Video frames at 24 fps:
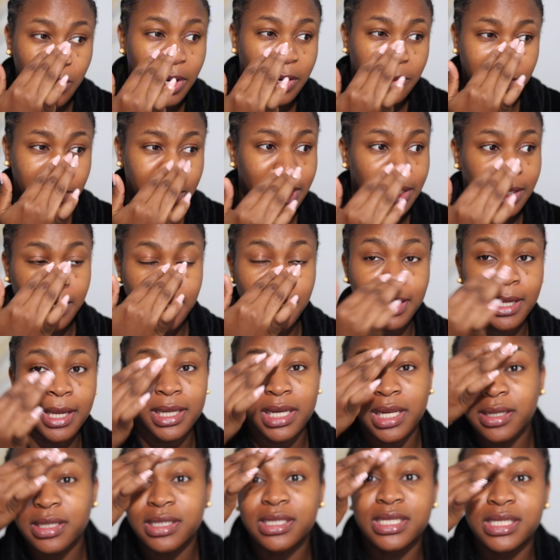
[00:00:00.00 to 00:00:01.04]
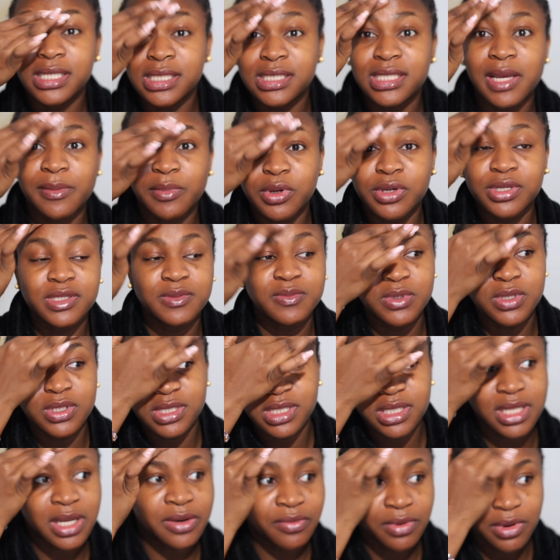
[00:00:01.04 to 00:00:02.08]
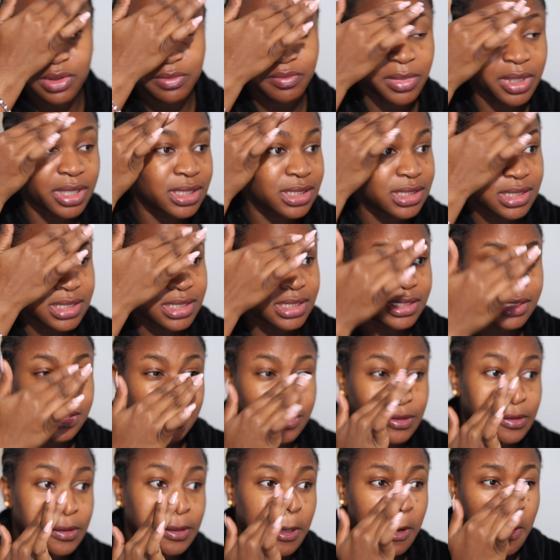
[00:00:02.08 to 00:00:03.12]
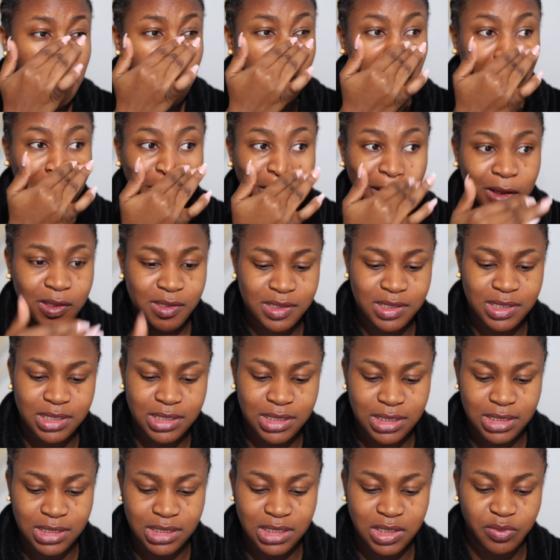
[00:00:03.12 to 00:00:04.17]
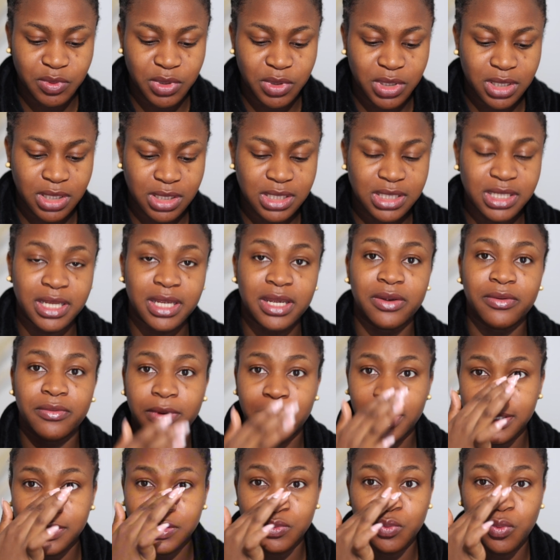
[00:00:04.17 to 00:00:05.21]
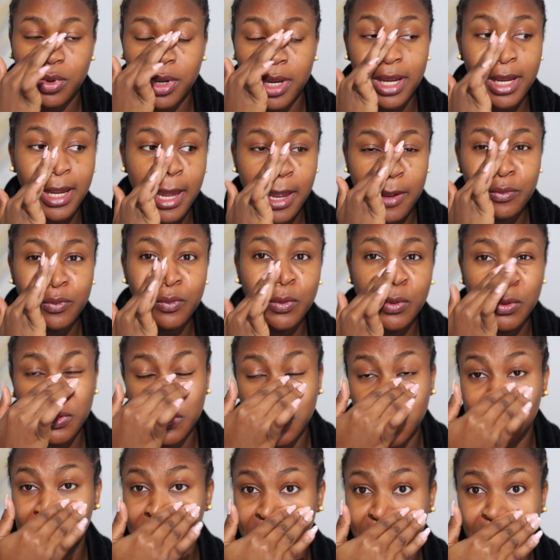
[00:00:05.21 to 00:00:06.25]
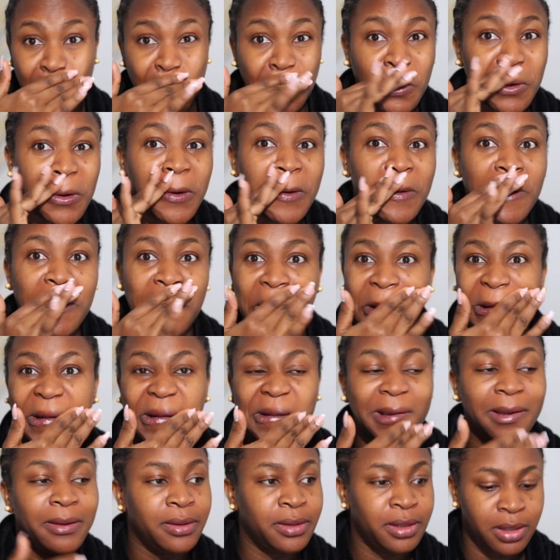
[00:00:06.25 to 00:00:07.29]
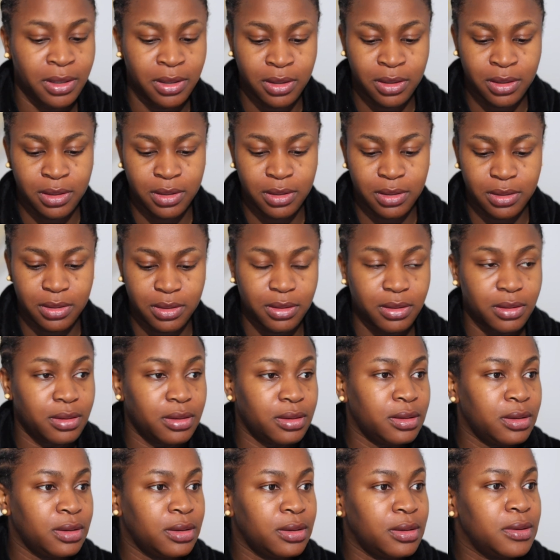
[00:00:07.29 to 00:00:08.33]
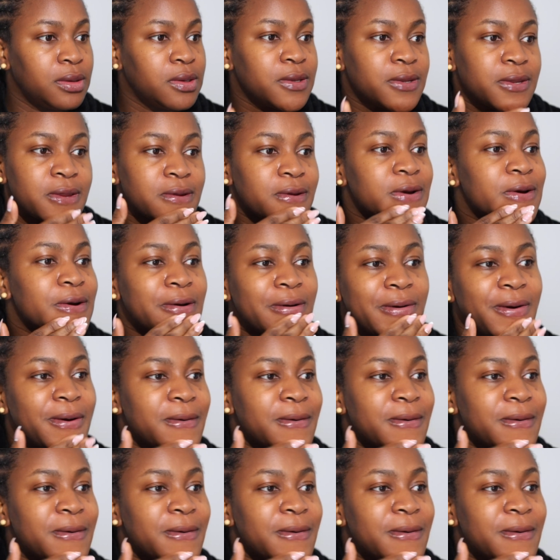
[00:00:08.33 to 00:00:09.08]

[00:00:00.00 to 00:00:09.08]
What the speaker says: primer, and on this I'm going to be using around my T-zone because this is typically the areas where I produce more oil. So